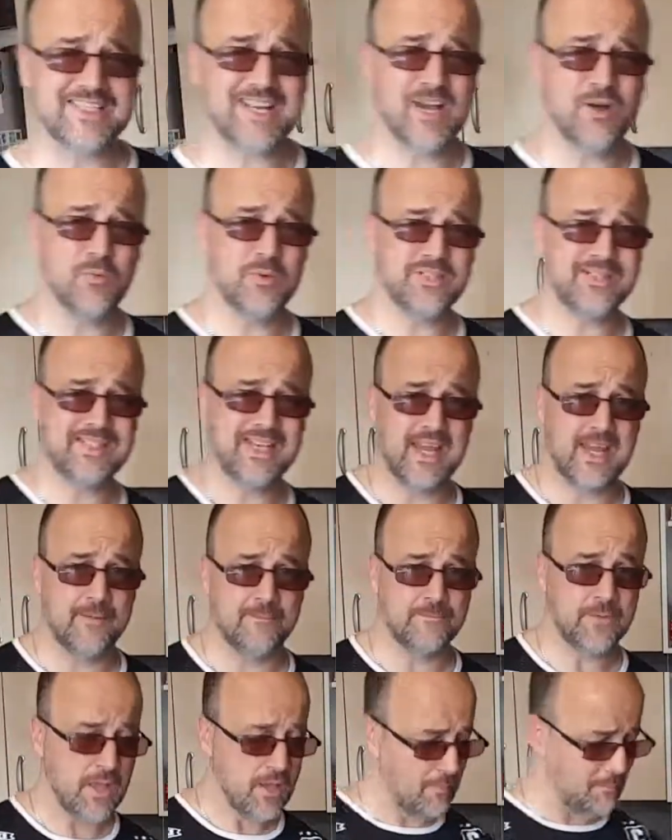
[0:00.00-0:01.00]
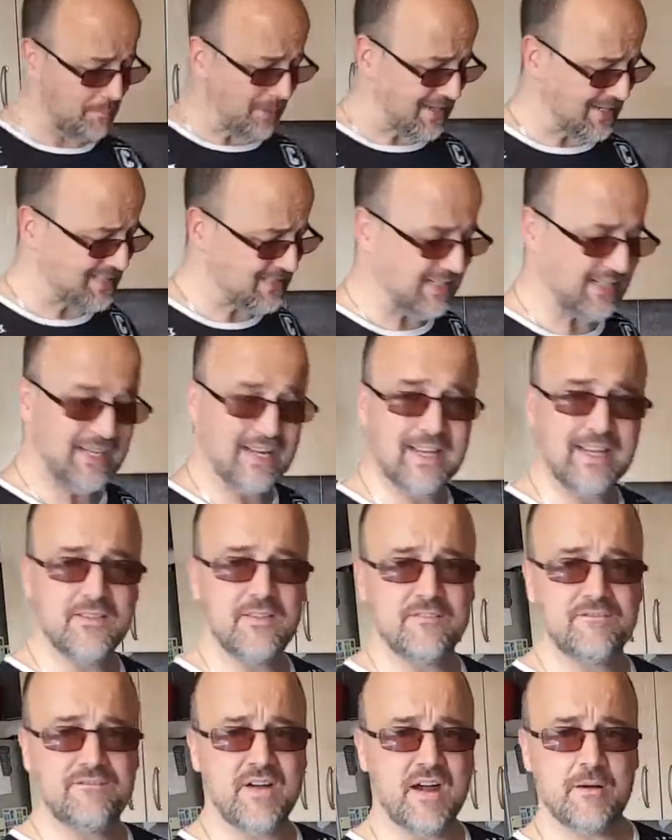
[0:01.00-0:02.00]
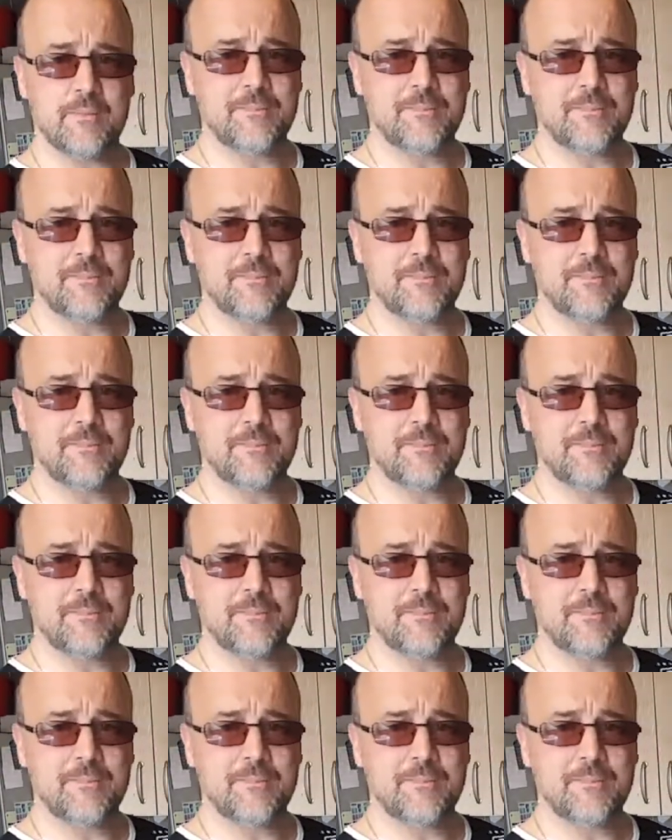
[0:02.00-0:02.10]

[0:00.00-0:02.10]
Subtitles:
I was saying, basically the very